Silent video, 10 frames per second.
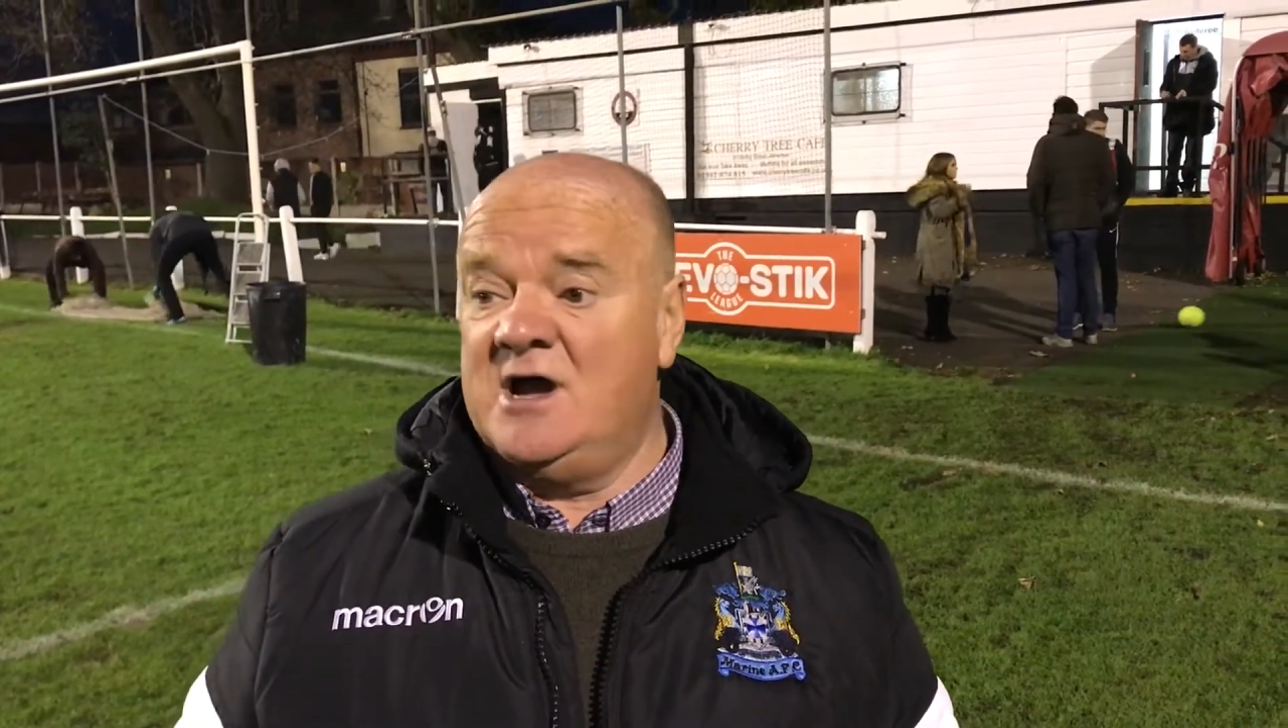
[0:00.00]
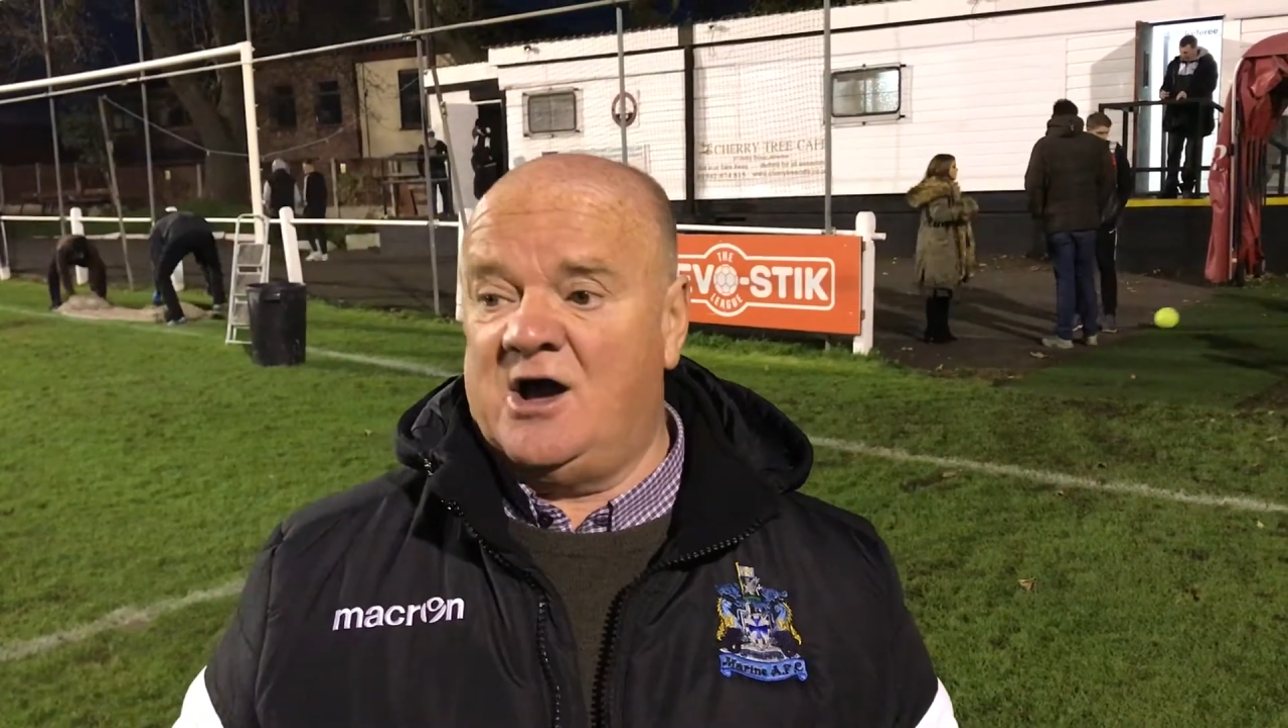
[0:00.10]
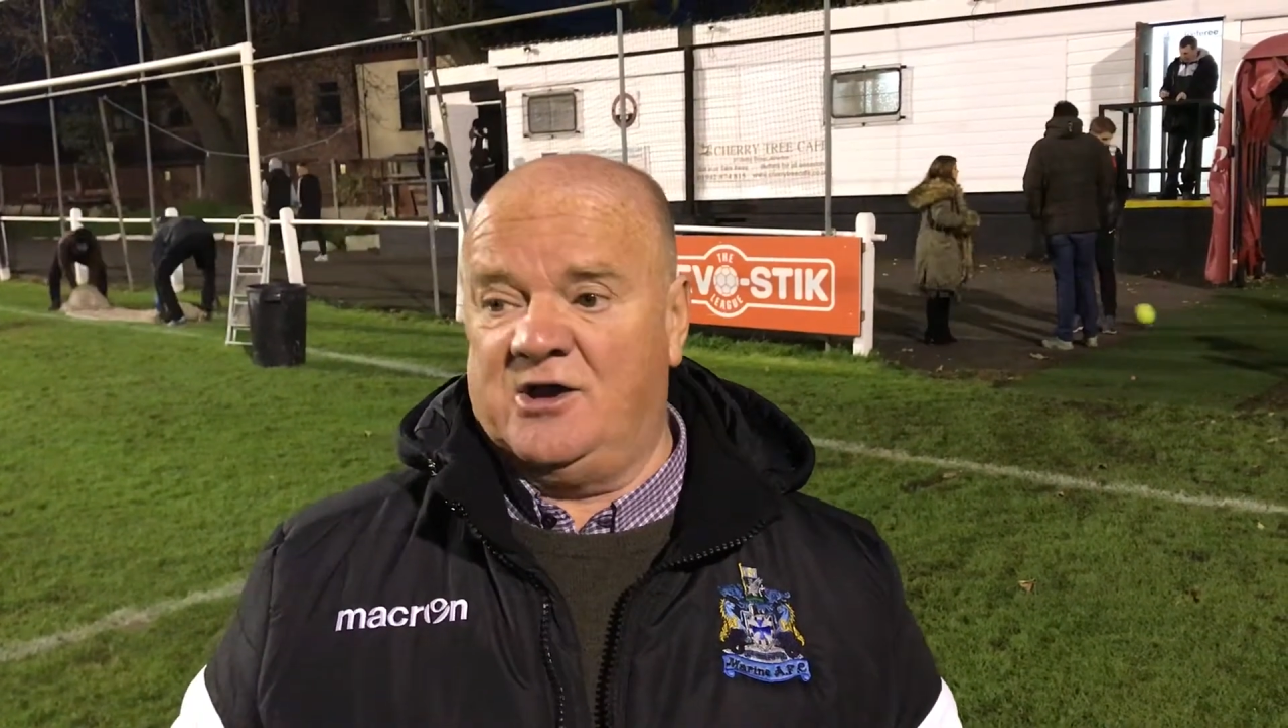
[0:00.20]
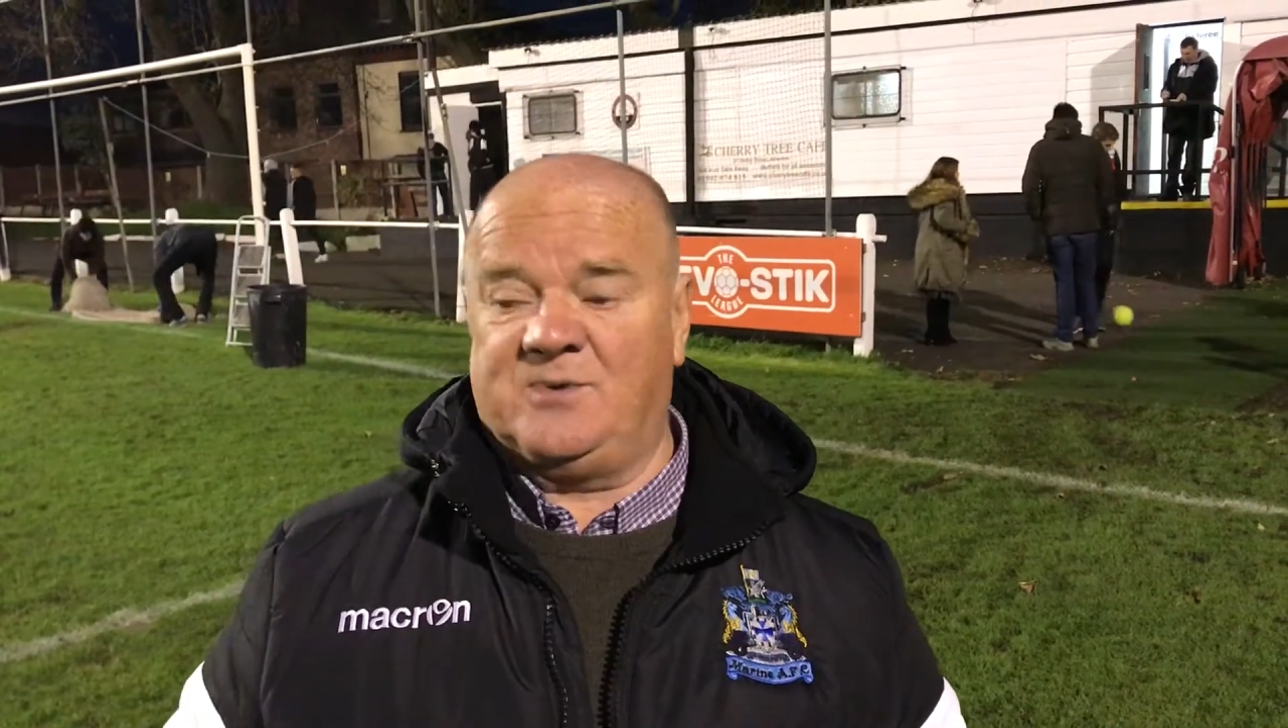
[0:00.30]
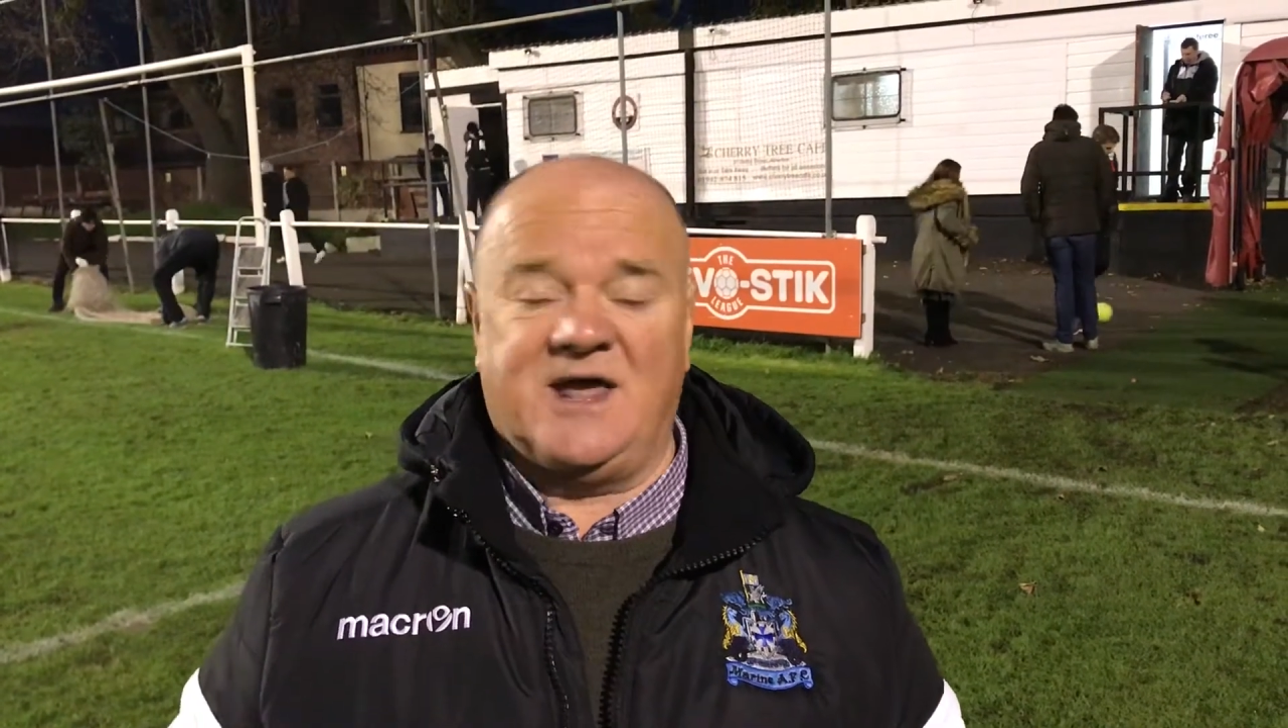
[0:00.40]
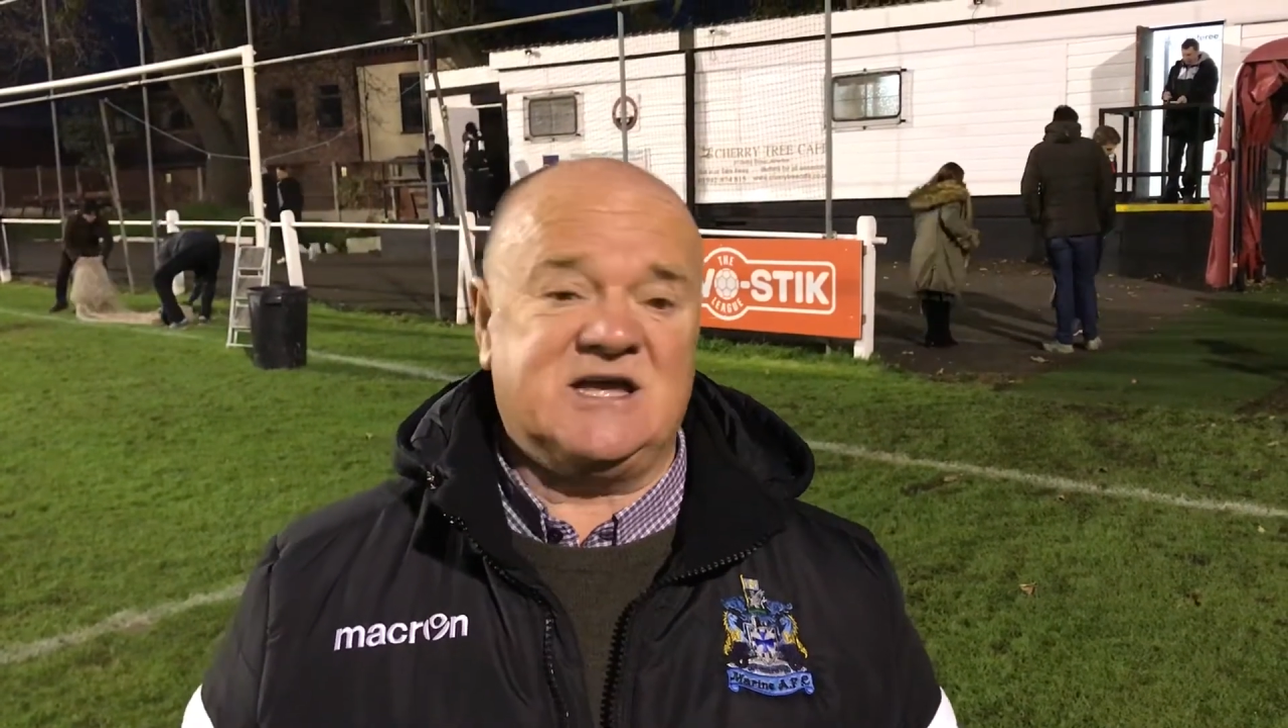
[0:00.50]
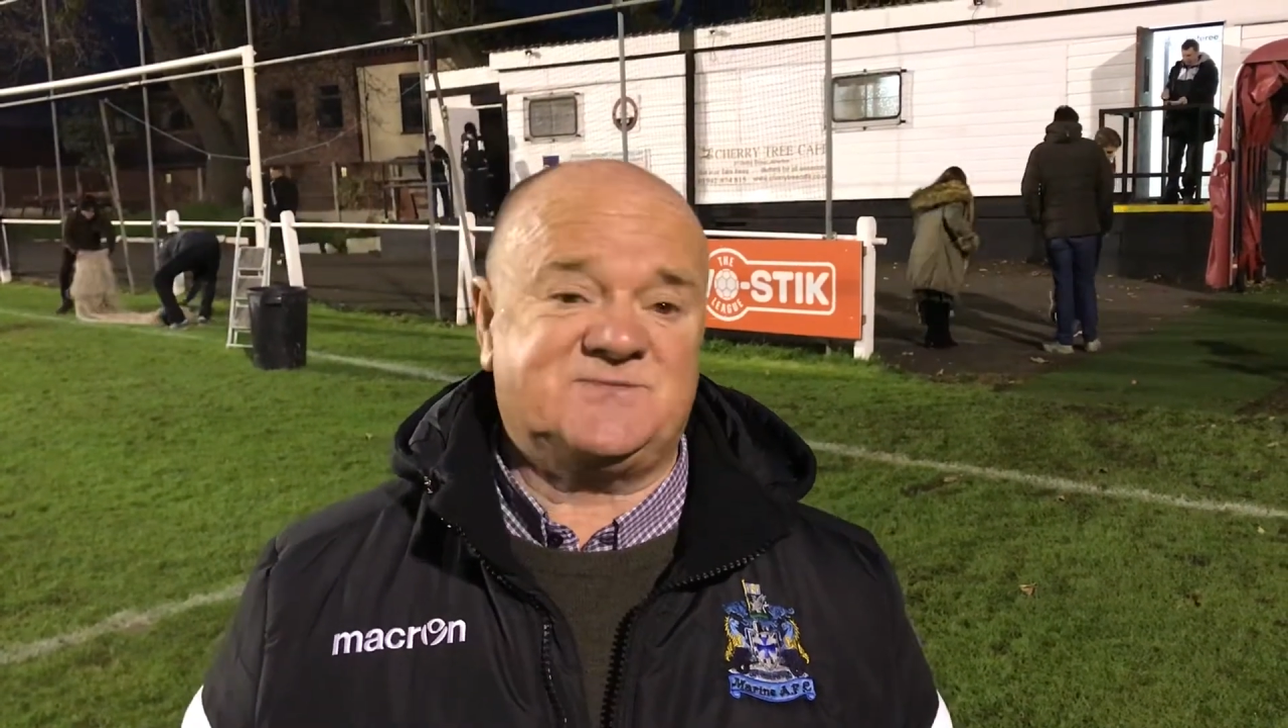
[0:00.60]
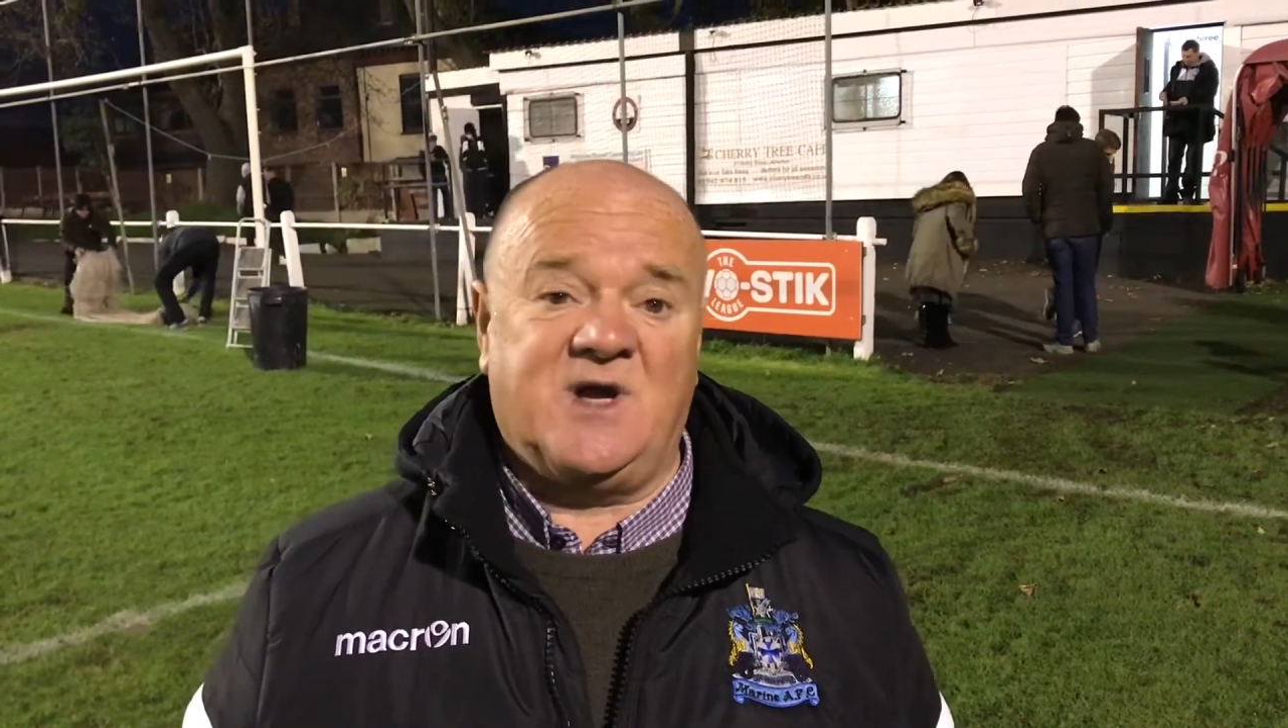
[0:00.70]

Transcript: on the players'